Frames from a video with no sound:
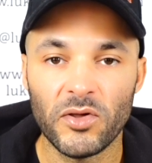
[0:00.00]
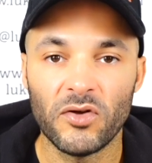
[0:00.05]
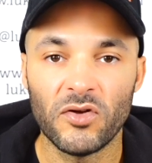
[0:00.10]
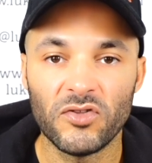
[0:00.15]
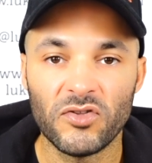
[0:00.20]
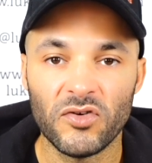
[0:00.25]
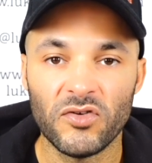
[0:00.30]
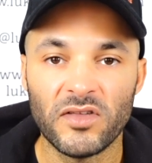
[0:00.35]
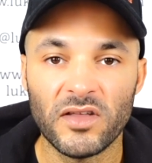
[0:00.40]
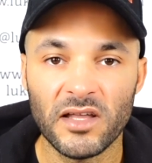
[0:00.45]
your
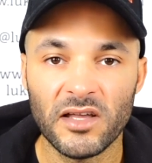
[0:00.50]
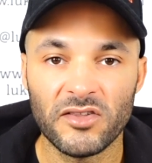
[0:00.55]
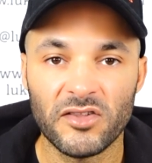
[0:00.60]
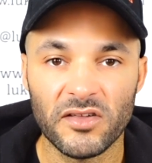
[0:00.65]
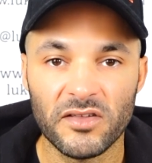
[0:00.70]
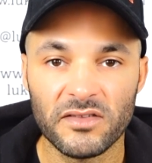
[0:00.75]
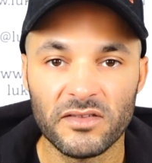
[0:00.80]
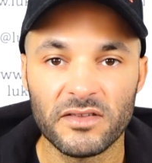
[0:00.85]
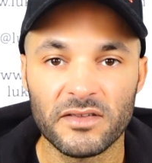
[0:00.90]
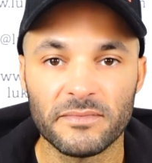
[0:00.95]
due
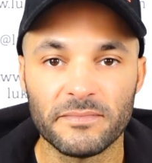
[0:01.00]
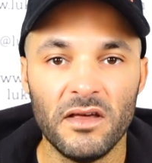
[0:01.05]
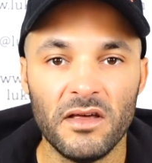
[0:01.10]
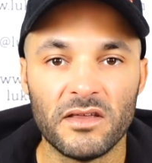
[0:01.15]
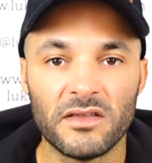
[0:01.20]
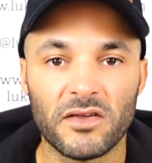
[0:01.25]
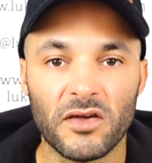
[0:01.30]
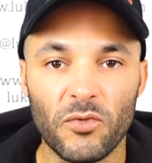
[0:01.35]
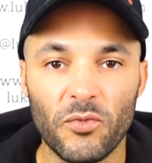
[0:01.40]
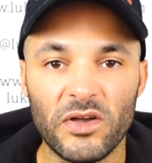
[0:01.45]
diligence.
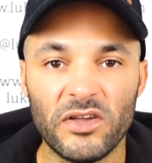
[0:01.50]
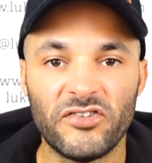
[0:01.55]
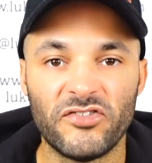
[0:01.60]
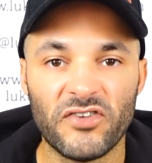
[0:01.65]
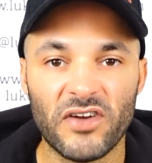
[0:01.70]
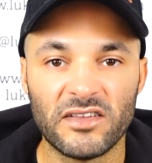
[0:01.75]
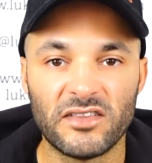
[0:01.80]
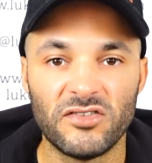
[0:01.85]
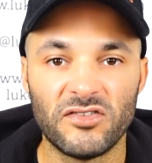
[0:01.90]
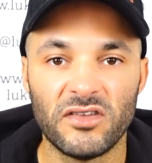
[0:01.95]
So which
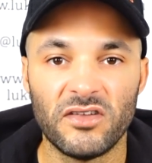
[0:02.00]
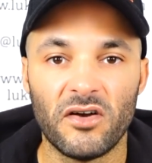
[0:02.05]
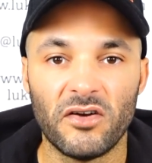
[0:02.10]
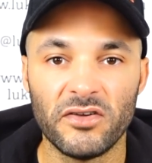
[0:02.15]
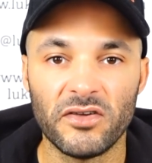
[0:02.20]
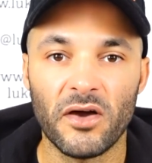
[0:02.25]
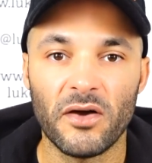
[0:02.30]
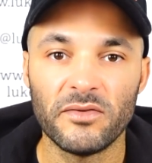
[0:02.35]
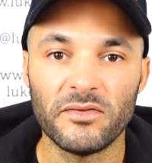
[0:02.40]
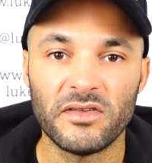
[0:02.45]
strategy are
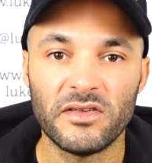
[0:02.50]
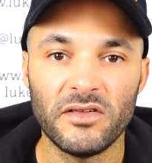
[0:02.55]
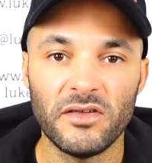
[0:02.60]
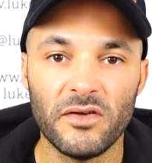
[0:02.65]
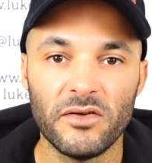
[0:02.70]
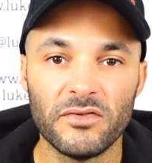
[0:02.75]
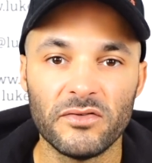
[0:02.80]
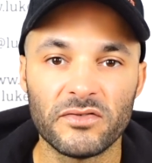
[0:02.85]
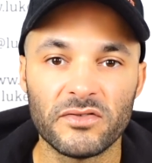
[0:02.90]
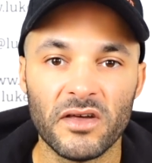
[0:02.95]
you going to
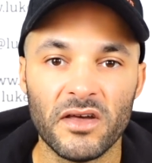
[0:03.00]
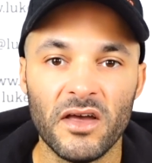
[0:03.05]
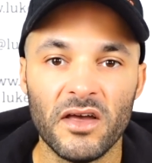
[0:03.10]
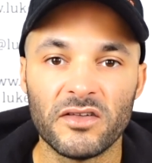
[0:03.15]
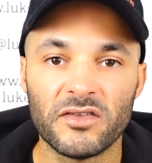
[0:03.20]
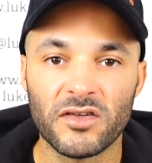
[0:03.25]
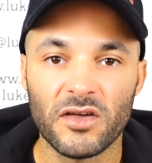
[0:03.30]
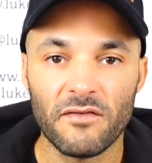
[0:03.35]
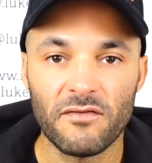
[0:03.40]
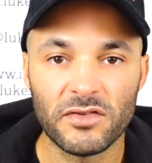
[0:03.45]
use?
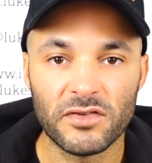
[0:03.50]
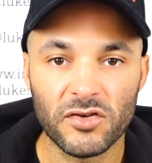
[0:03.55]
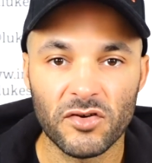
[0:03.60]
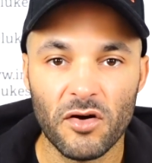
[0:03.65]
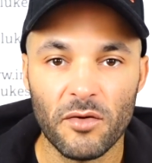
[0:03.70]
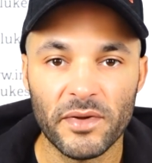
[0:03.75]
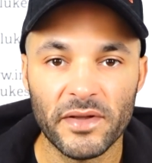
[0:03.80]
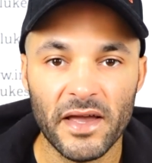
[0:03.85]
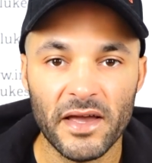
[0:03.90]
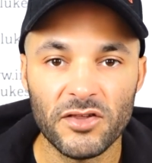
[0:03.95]
Serviced
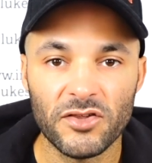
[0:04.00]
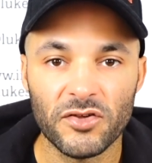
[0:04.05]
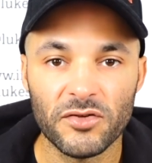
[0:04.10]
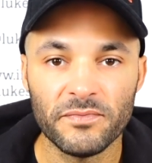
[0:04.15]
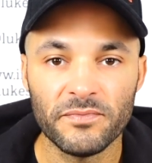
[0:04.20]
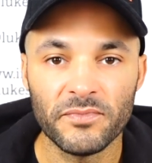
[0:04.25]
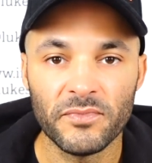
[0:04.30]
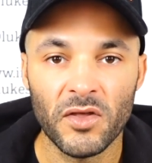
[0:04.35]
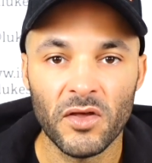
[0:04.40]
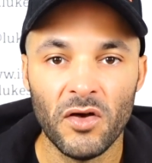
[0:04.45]

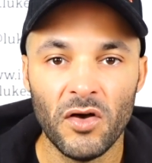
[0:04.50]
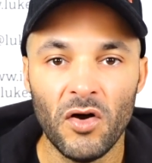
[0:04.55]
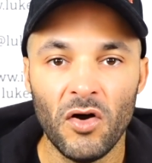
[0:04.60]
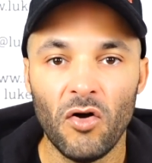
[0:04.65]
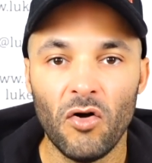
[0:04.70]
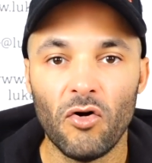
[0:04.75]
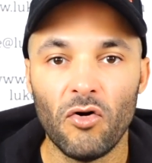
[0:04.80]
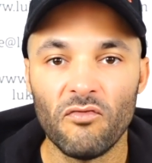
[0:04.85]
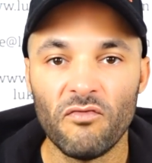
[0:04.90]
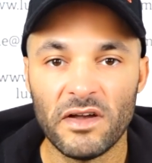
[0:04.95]
accommodation
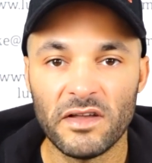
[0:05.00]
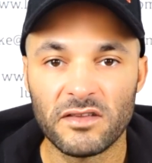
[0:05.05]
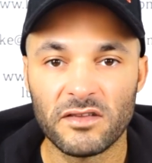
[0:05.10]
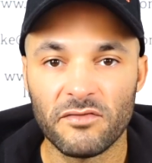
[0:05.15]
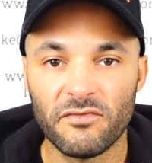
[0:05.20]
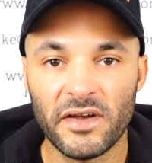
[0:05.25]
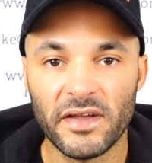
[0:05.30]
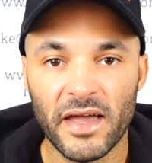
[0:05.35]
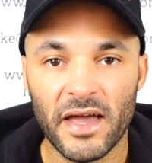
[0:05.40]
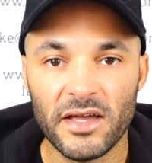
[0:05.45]
or rent to
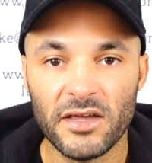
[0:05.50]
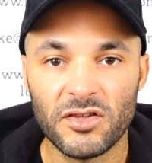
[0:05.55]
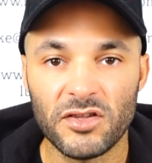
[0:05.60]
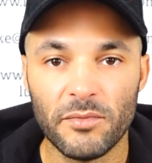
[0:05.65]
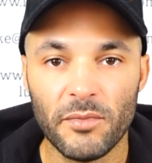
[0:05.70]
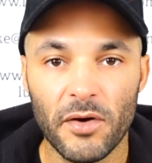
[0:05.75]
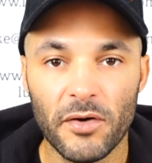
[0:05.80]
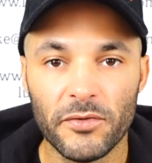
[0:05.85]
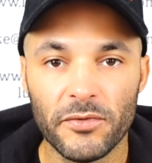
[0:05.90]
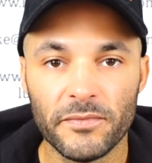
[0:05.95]
rent
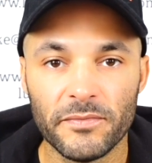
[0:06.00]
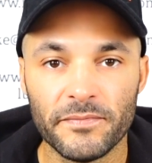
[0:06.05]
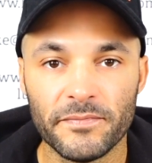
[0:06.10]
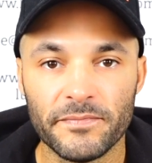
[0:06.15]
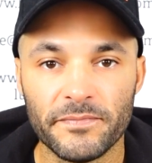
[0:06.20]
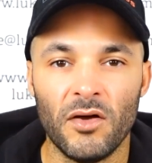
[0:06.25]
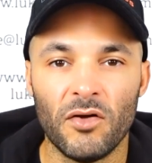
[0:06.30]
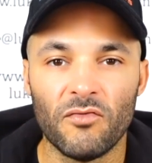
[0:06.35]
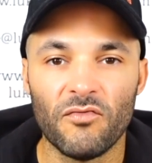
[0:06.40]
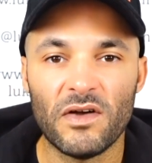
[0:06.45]
HMO?
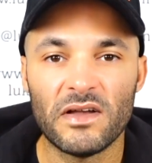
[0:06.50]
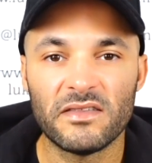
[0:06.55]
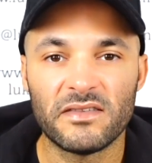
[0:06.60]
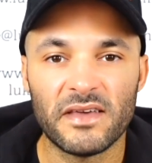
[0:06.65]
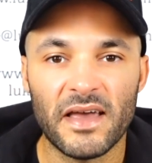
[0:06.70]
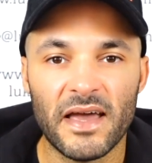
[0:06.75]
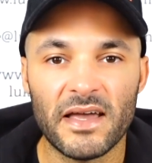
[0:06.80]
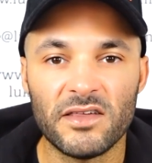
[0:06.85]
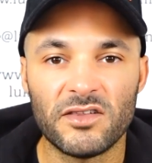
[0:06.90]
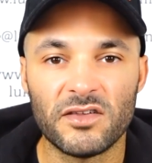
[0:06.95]
Rent
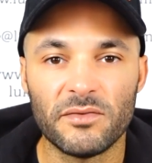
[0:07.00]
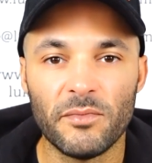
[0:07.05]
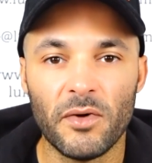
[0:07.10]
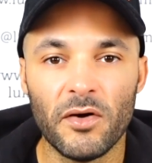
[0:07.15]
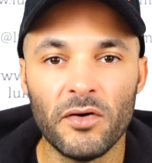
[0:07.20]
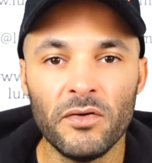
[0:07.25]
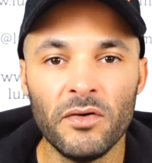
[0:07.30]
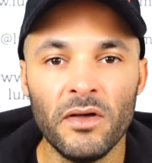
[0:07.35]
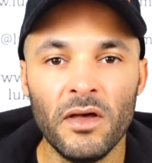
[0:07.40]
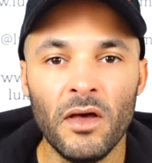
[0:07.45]
to
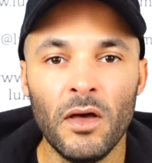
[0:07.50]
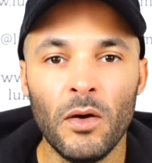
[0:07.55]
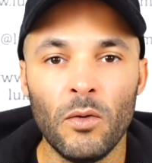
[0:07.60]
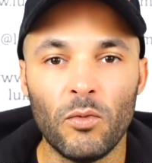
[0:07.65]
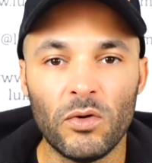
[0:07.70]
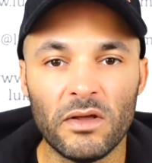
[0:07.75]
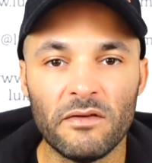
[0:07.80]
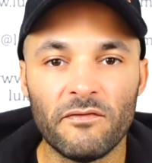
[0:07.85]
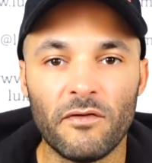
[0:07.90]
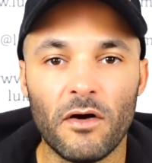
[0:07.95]
HMO
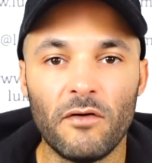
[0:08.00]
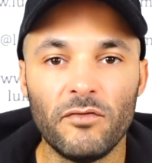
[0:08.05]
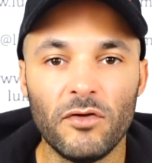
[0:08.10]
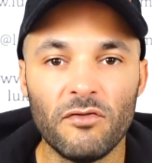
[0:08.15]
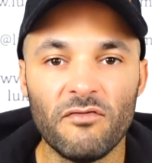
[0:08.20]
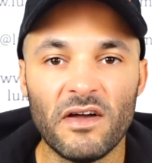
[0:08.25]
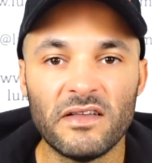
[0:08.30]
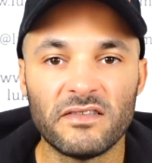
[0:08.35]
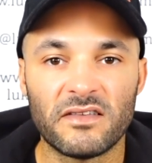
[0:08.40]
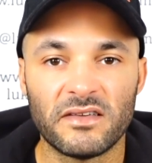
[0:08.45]
will involve you
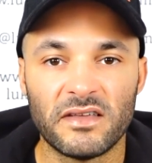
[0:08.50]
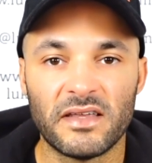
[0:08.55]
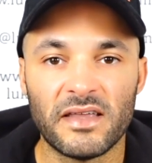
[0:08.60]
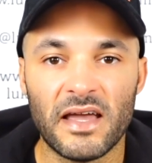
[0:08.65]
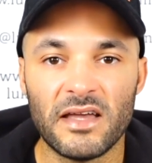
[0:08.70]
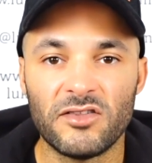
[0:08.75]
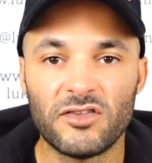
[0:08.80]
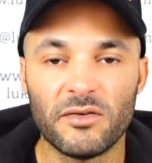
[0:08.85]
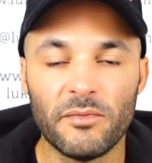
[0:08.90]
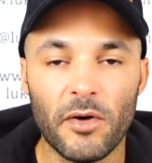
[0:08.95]
renting an
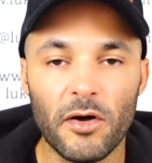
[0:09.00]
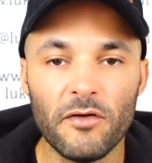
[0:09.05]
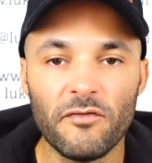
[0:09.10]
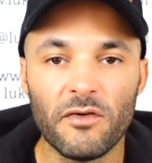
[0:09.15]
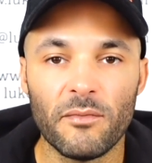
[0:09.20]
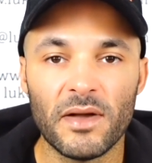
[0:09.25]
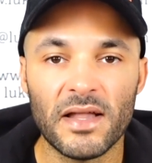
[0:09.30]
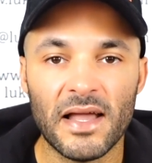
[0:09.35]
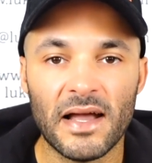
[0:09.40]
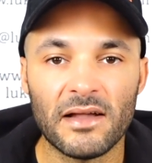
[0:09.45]
HMO
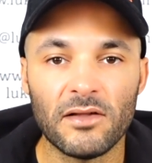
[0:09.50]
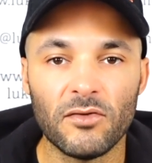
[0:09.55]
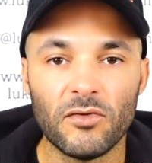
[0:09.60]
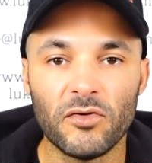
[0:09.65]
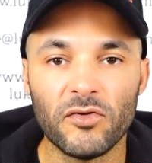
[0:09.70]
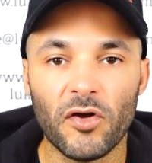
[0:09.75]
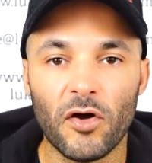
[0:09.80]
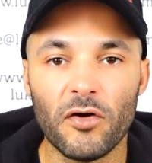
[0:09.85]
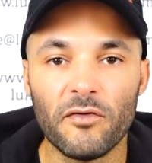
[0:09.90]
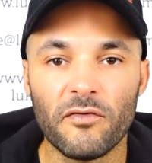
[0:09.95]
from a
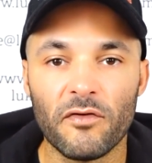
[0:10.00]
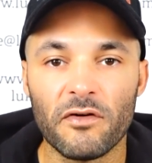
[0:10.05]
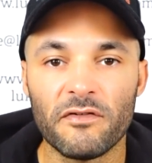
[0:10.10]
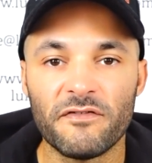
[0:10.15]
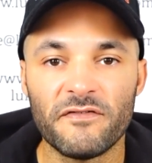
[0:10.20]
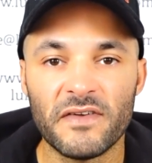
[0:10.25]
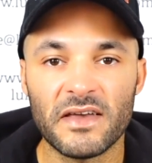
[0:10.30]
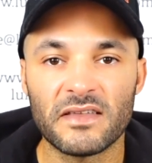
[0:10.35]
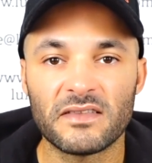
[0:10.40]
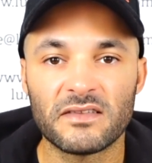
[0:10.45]
landlord over a
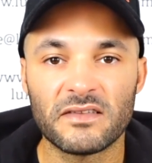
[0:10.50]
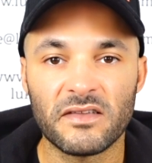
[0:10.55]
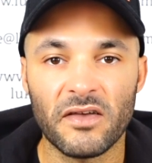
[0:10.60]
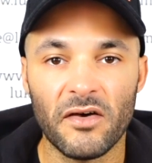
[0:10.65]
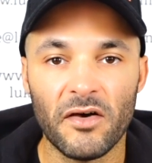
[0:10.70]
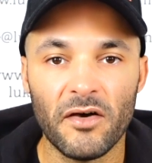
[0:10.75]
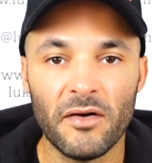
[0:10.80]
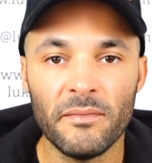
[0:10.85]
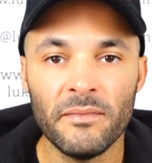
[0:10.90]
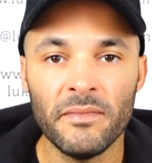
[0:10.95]
fixed
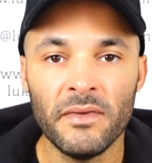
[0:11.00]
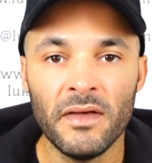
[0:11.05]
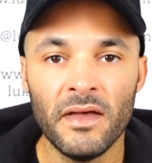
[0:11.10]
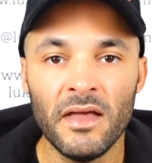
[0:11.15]
term.